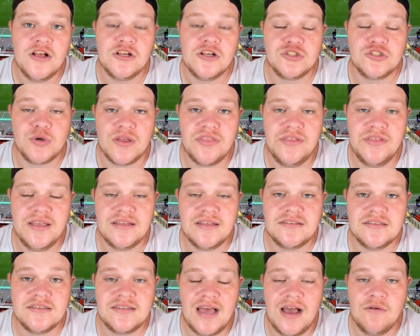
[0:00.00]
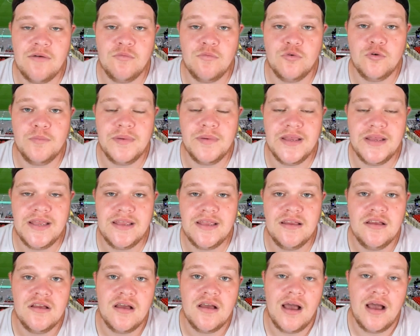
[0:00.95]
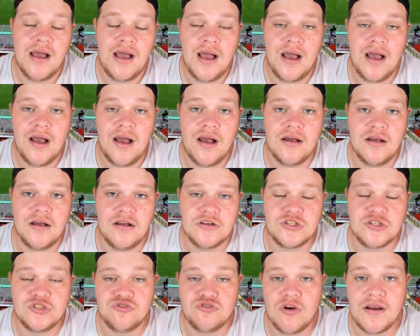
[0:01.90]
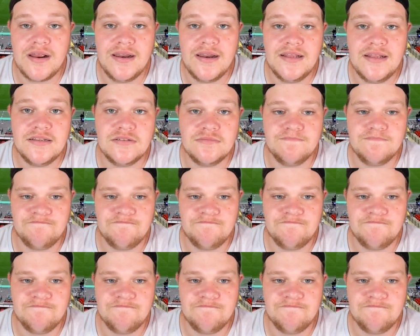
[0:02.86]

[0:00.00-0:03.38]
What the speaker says: So I think that will be a struggling,